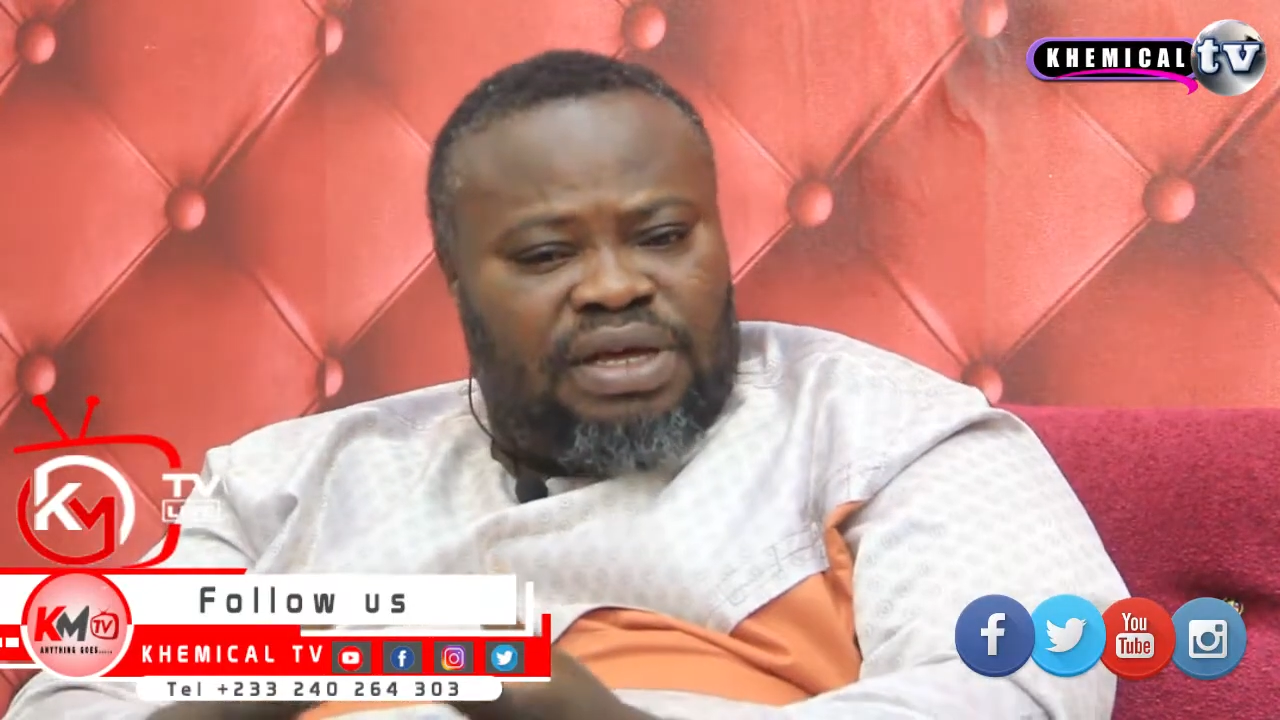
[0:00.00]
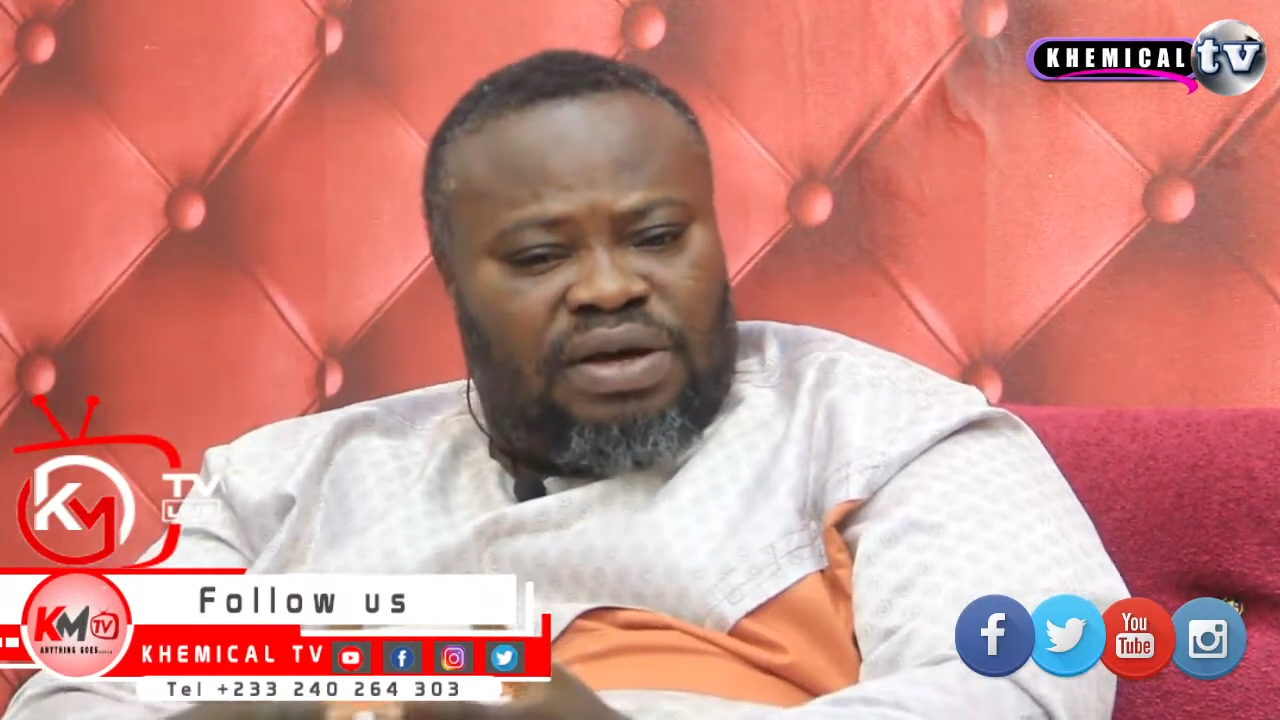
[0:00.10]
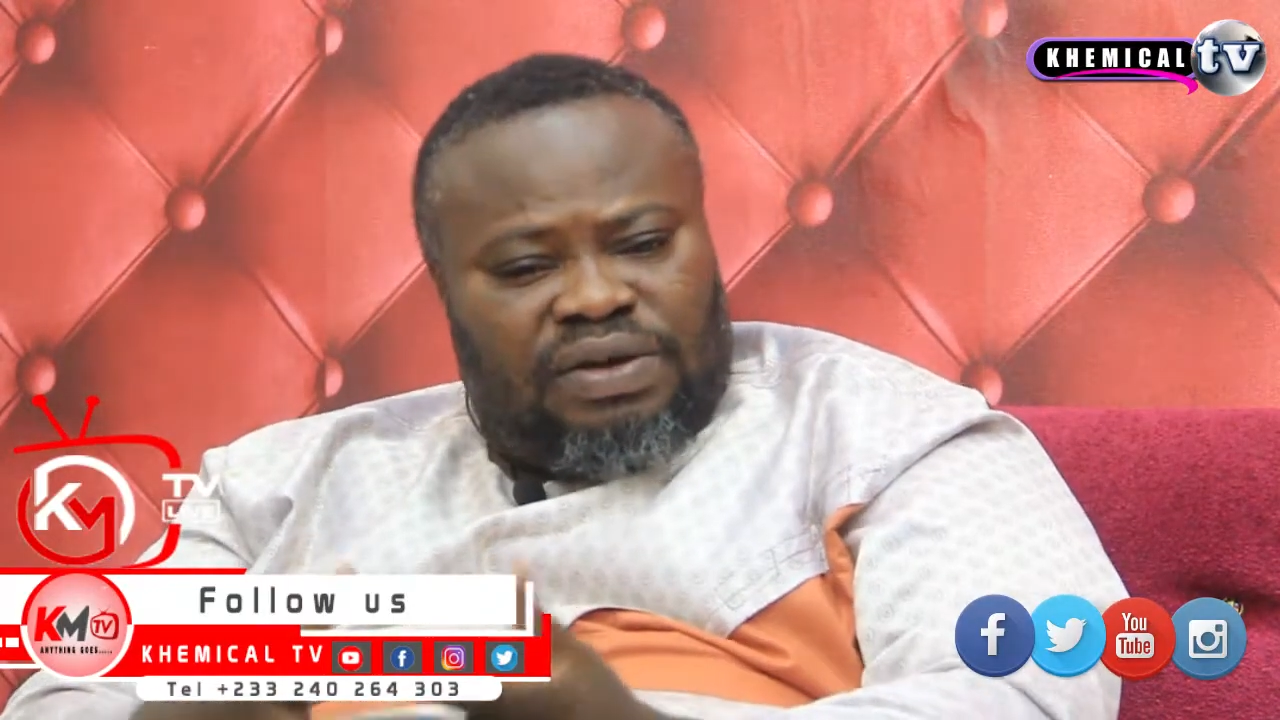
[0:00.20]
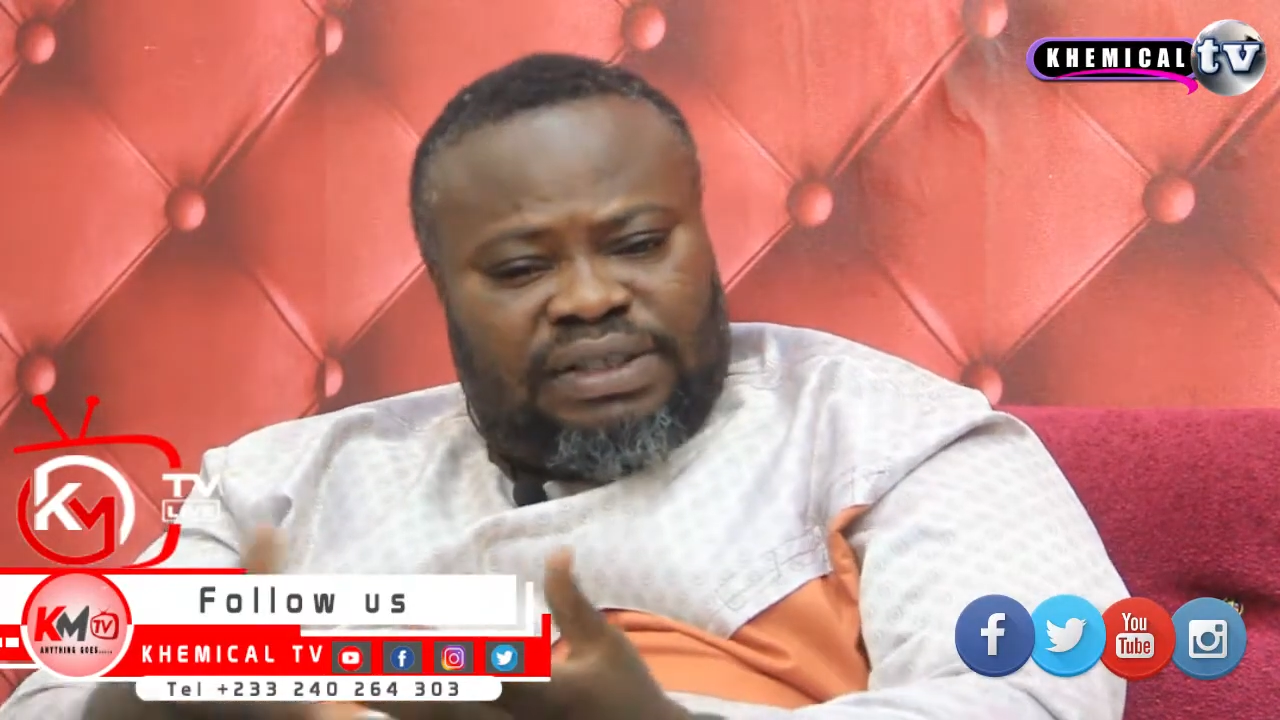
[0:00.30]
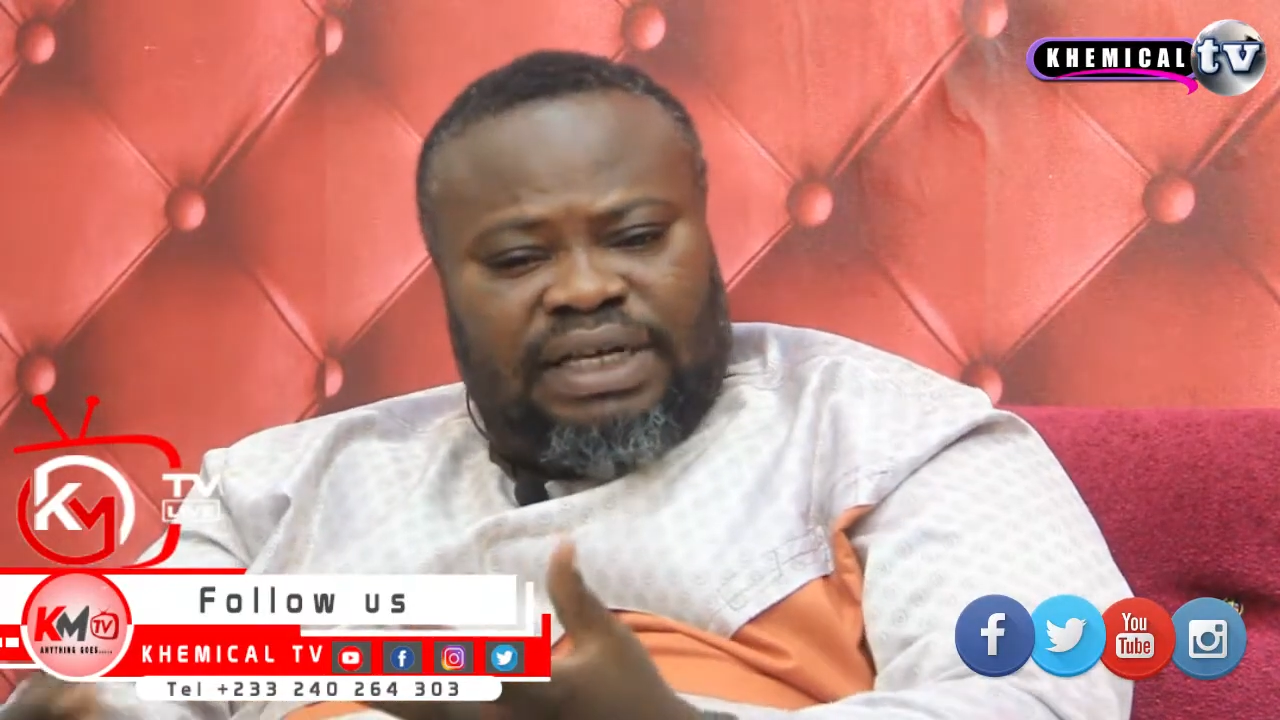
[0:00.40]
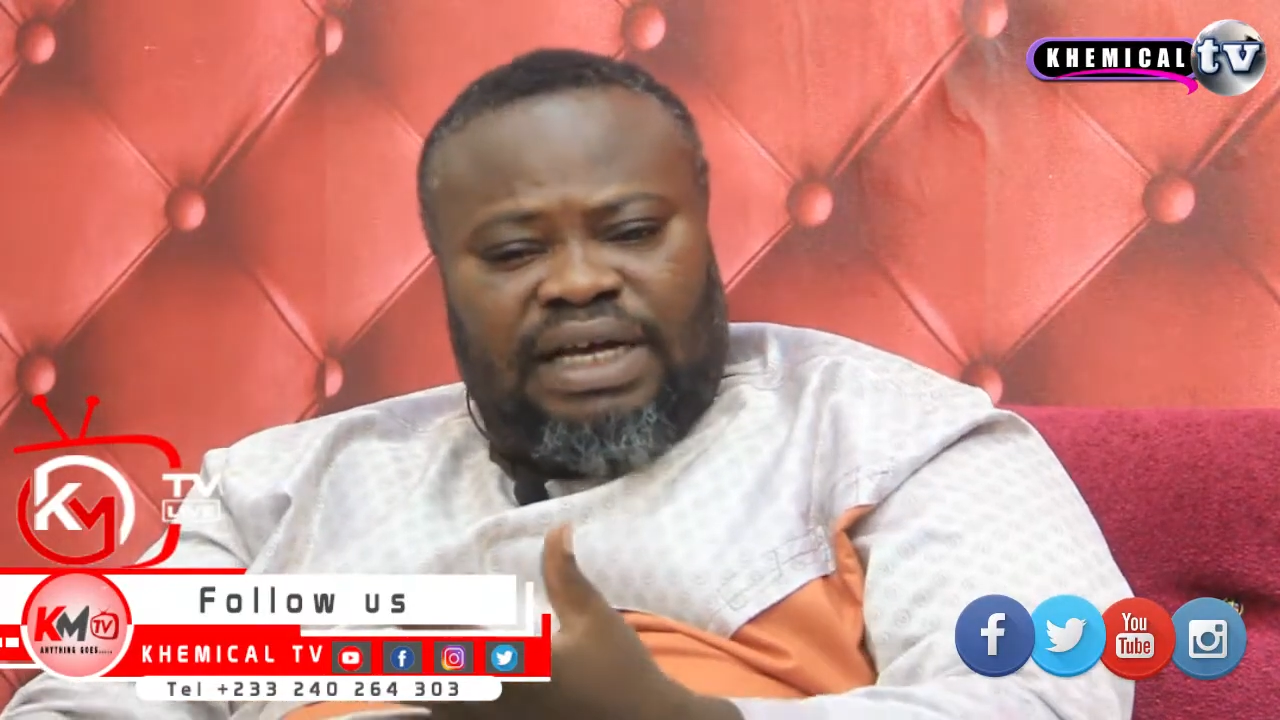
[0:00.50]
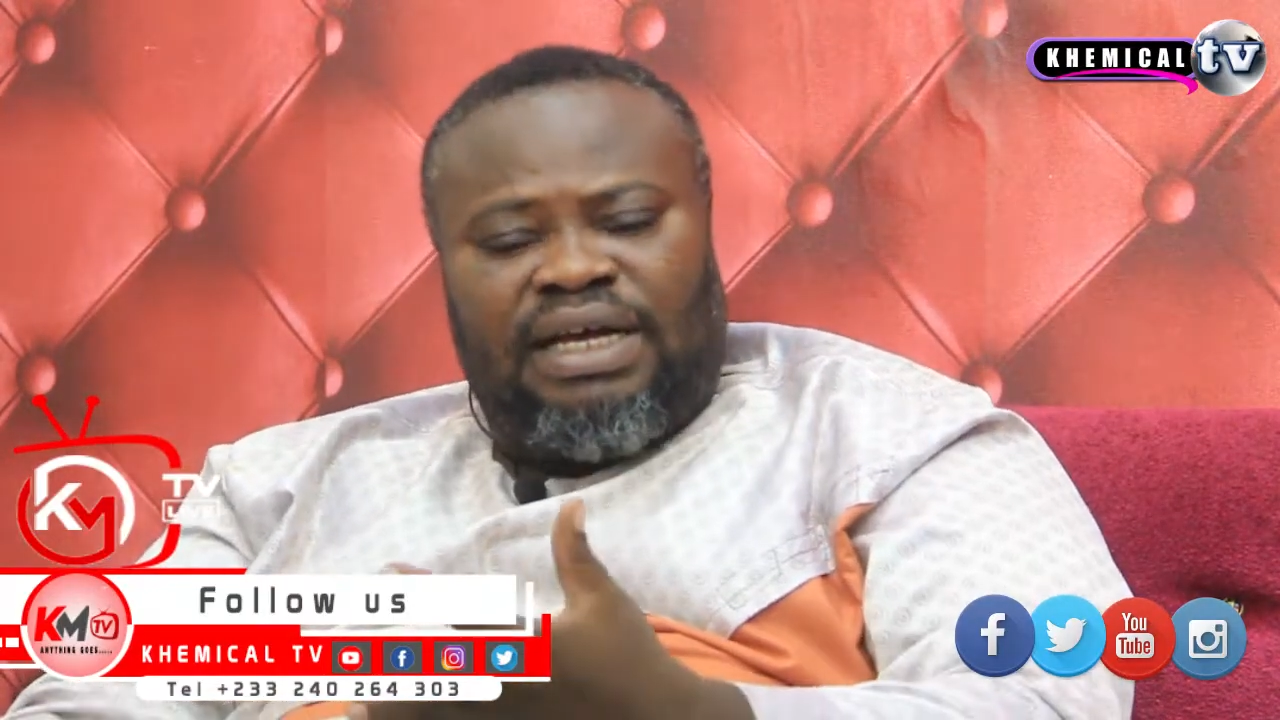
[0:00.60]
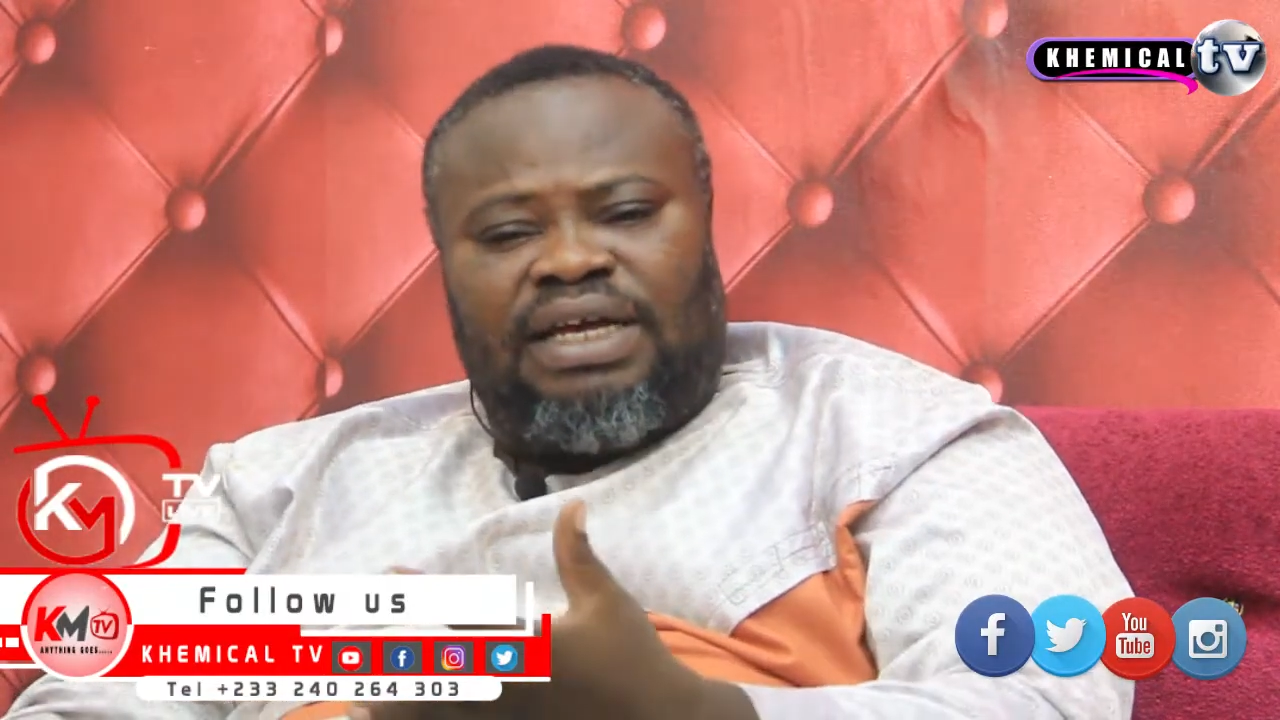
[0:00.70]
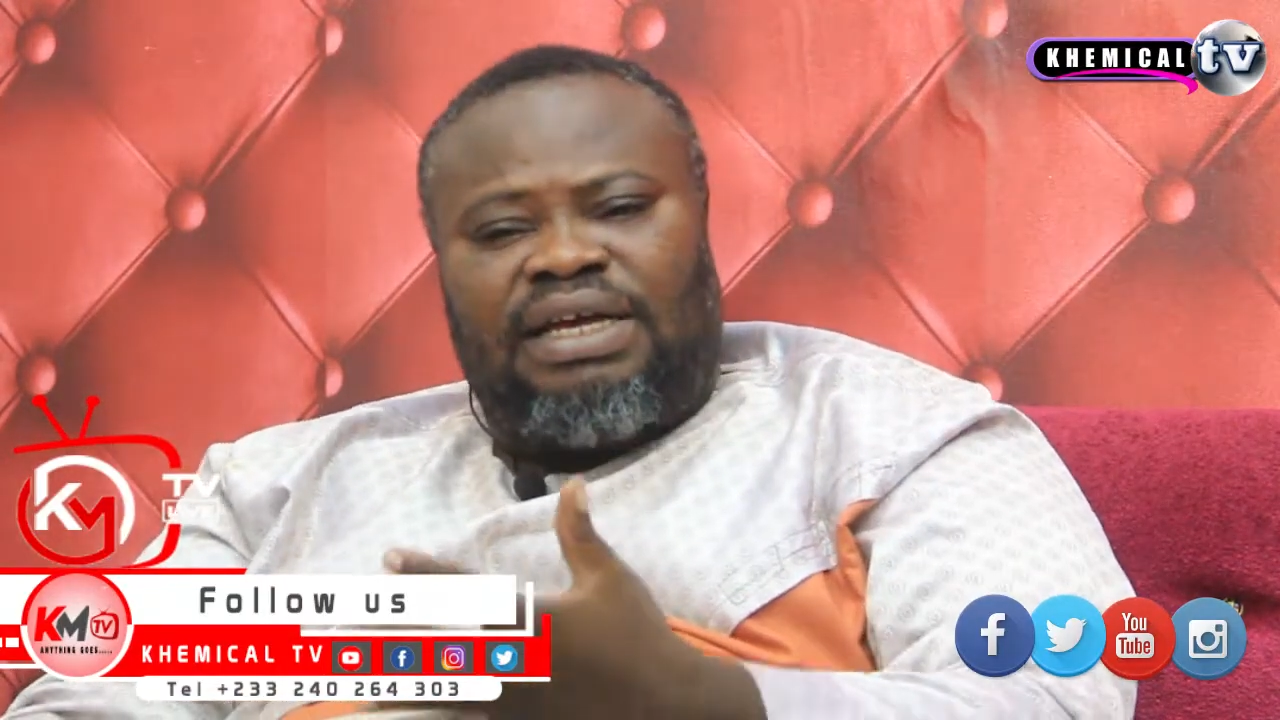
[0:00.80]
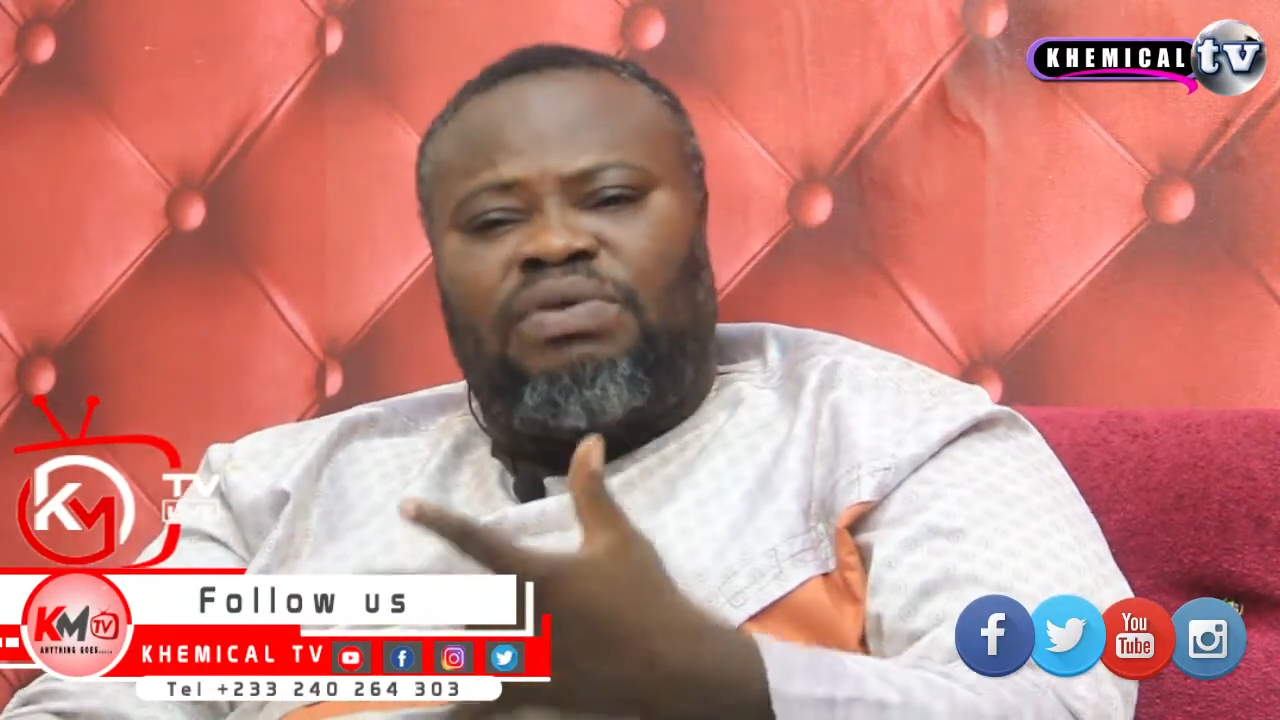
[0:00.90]
on say
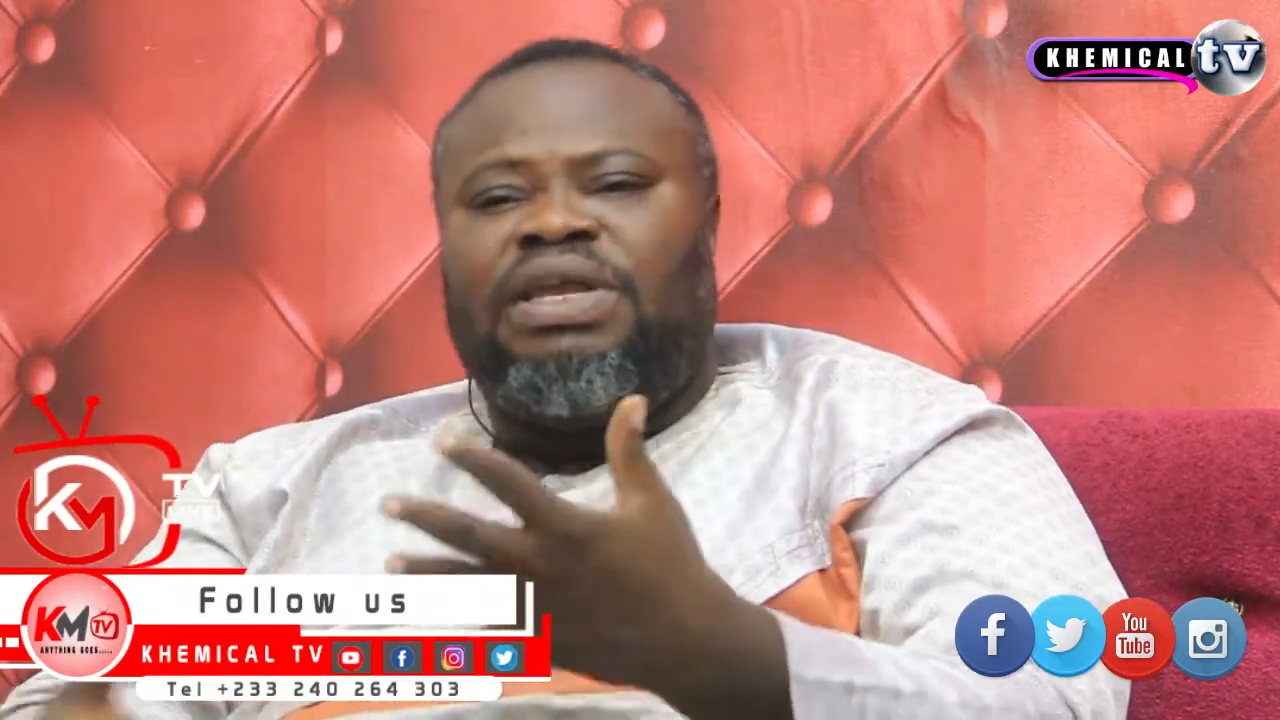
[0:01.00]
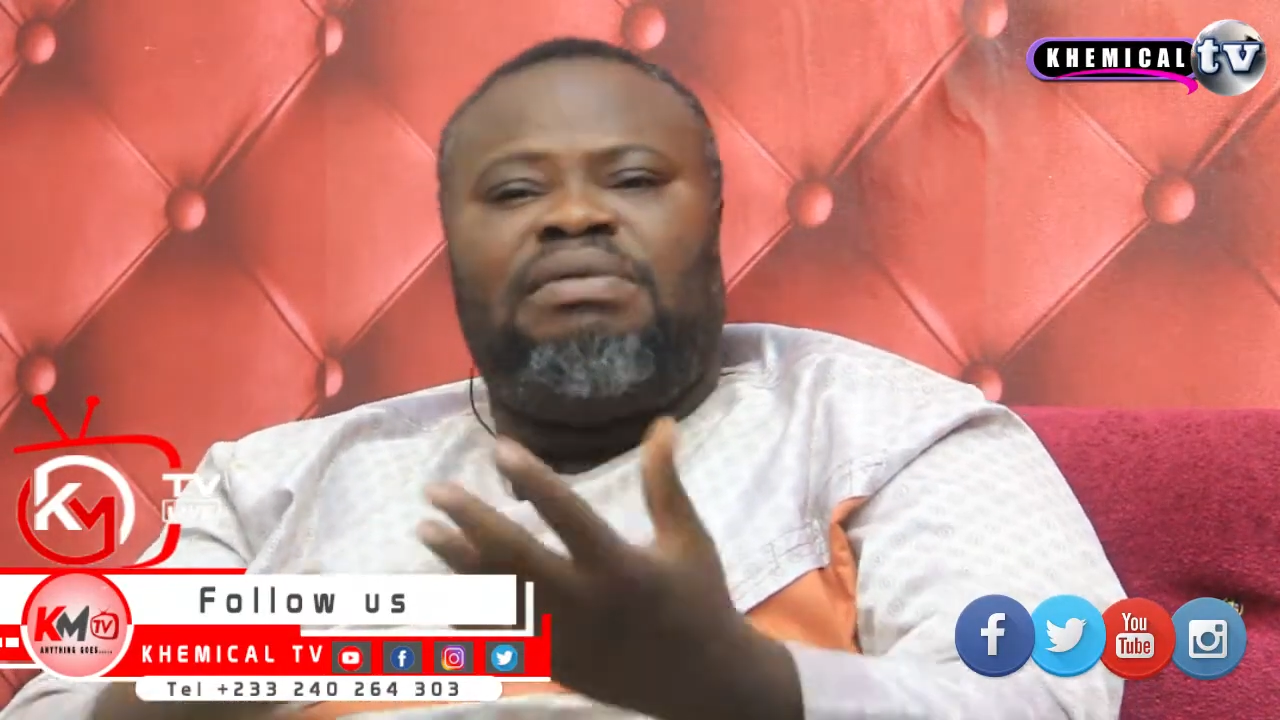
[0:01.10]
ye woni